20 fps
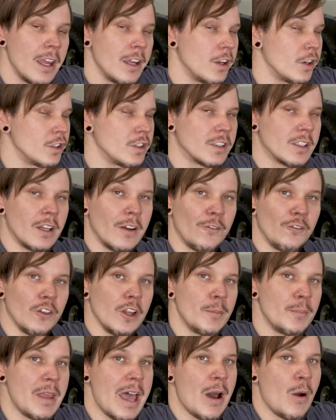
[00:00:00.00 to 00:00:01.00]
you're just going to
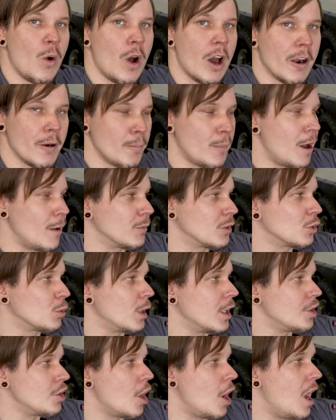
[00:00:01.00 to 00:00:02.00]
flip that water pump
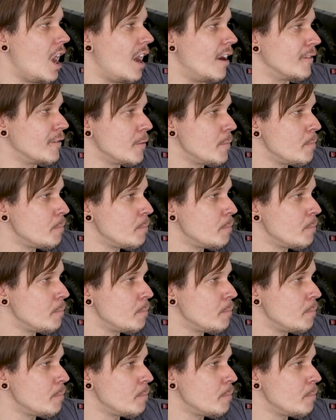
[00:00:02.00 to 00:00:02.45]
switch off.